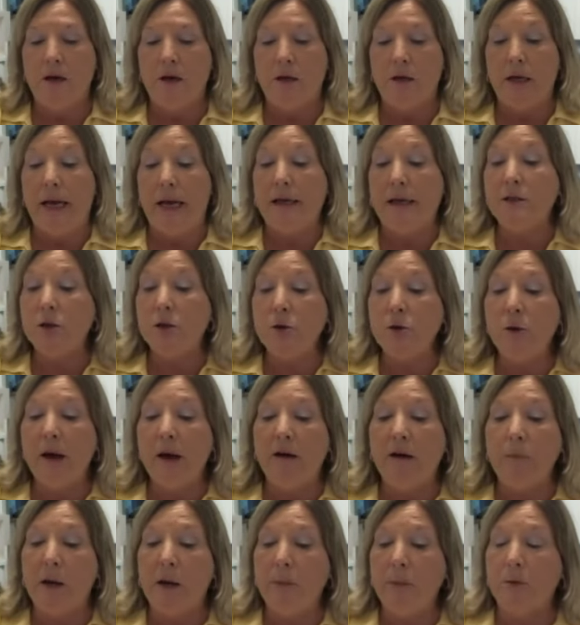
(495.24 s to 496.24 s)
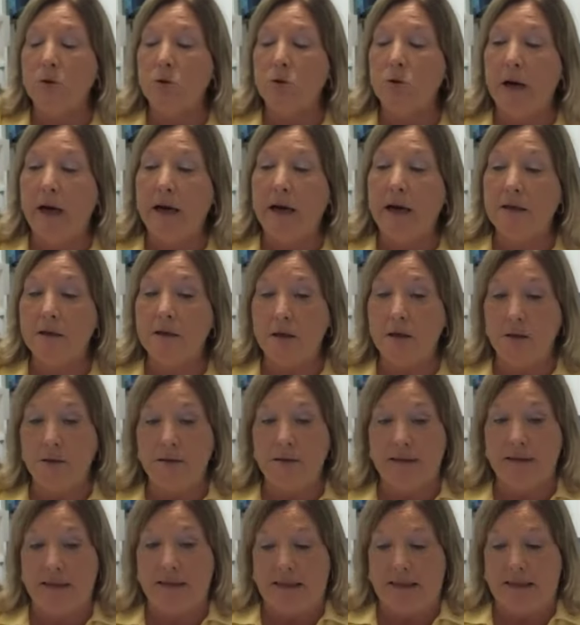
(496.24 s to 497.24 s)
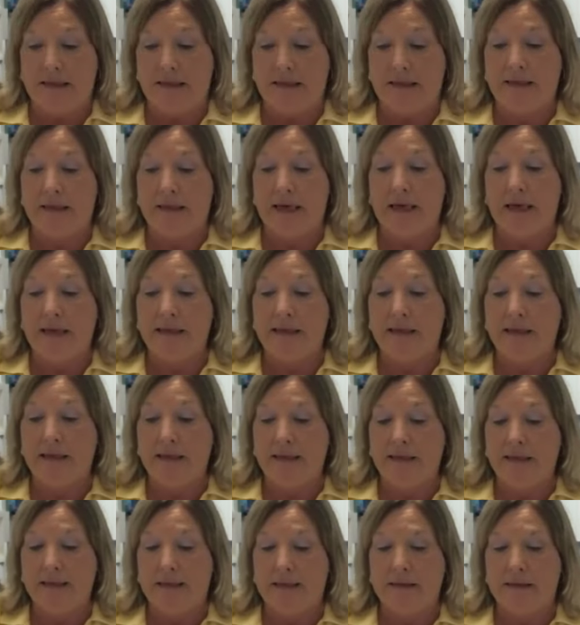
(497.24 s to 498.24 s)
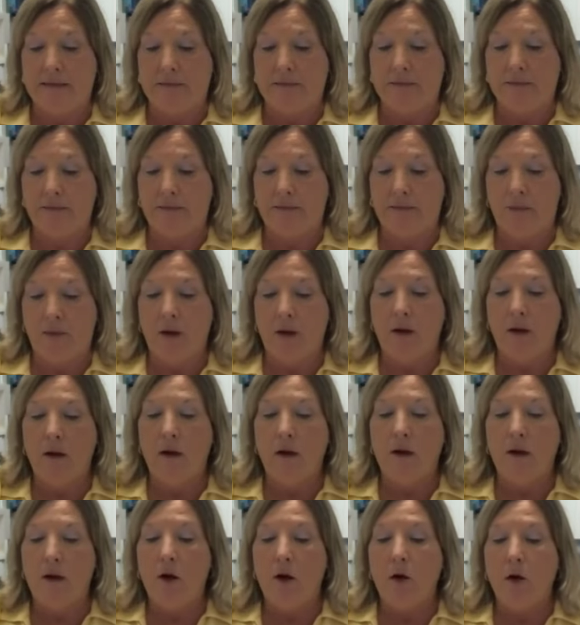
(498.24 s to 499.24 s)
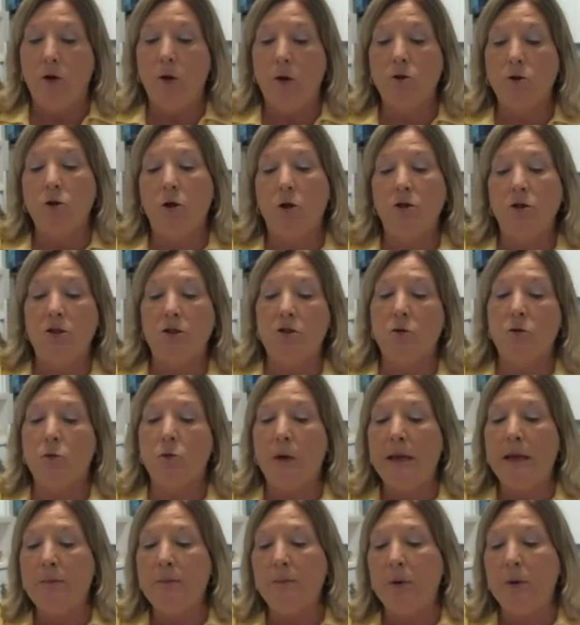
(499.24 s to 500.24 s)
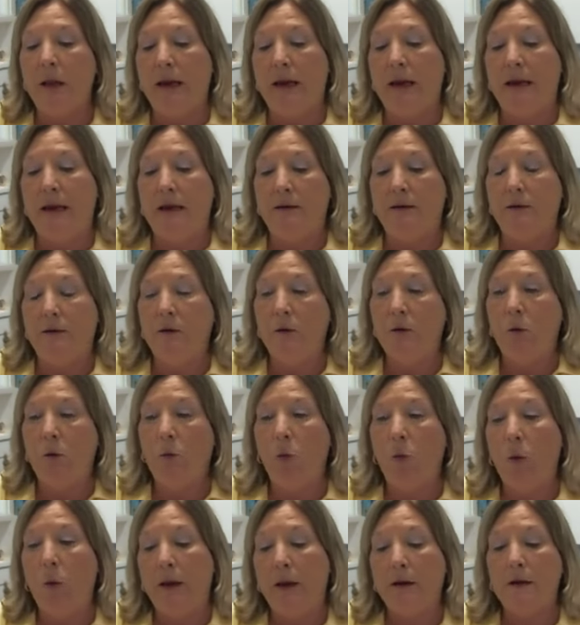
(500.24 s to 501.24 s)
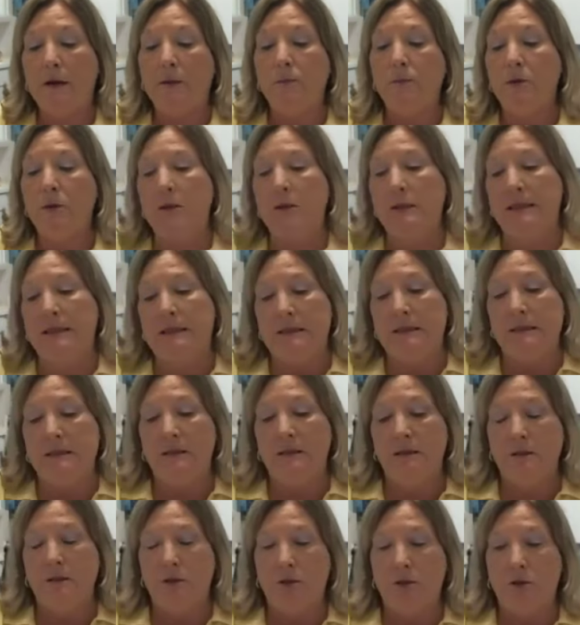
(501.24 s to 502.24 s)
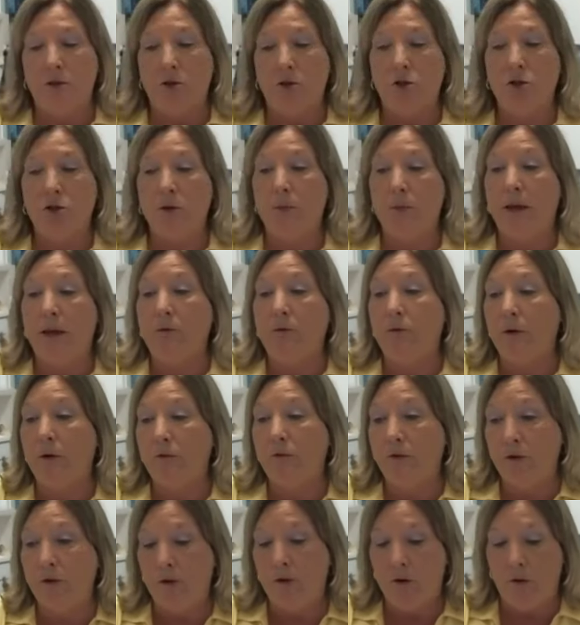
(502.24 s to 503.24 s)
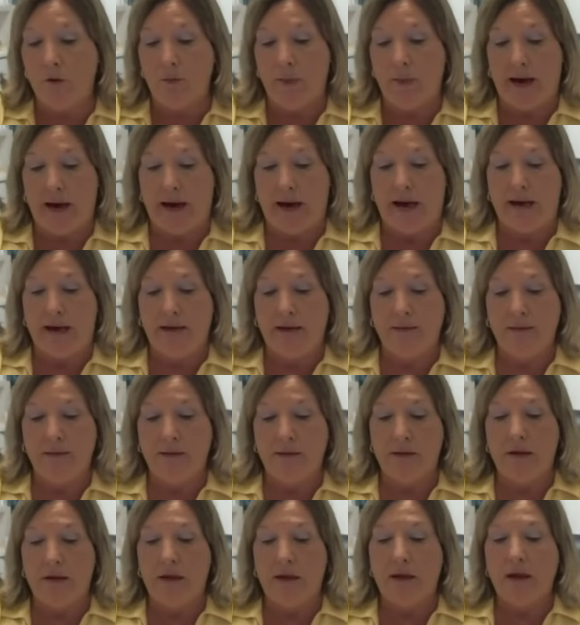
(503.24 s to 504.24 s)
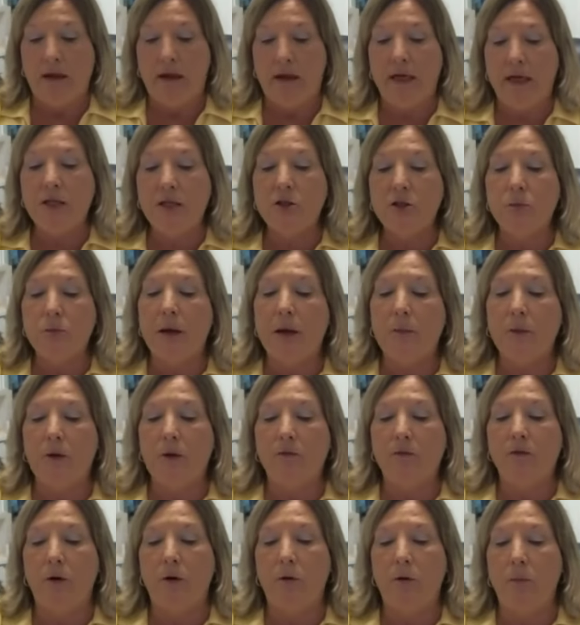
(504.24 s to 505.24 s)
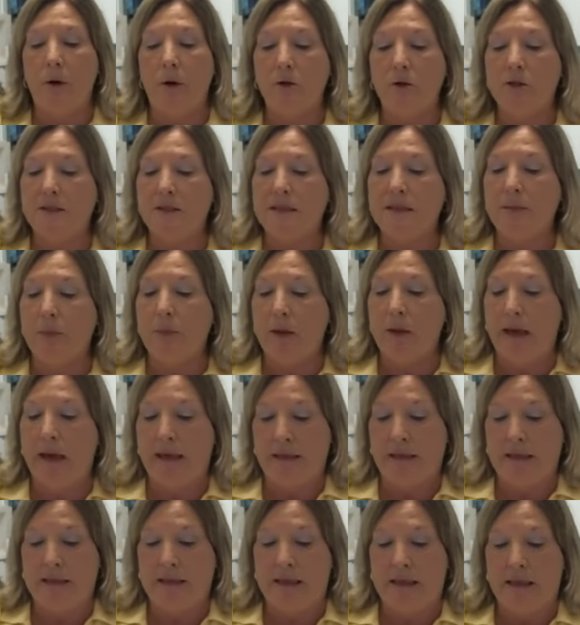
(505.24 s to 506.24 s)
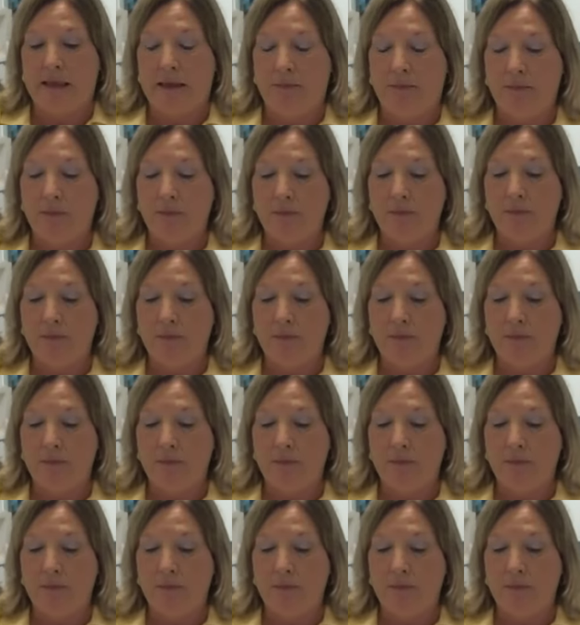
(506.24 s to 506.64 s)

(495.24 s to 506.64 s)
And do you have people trained to use these AEDs? Your church's written plan, when completed, should be reviewed by each member of your emergency planning team,